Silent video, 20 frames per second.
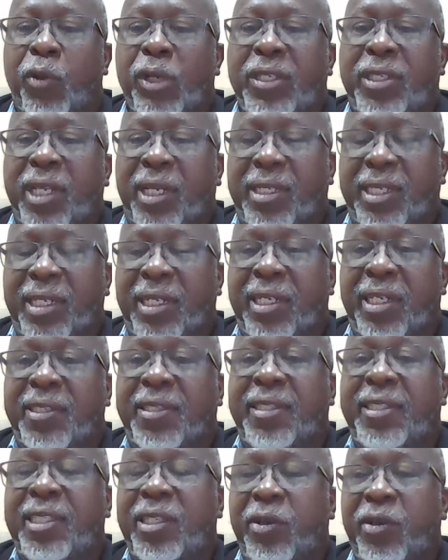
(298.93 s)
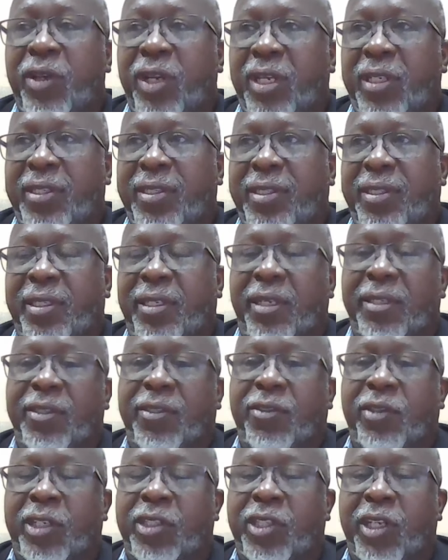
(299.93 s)
resulted in a serious
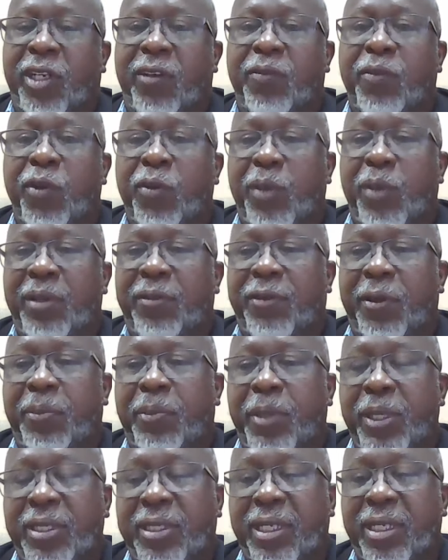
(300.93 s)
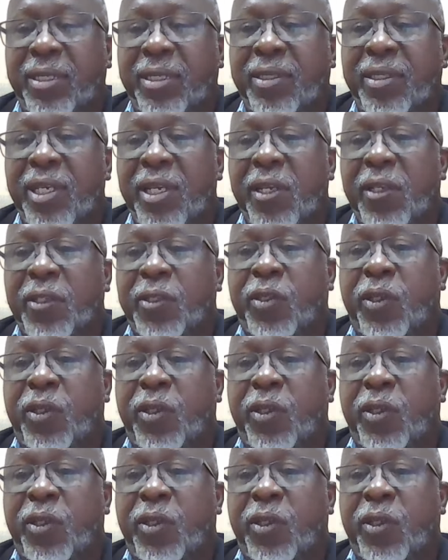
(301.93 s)
constriction of movement for persons.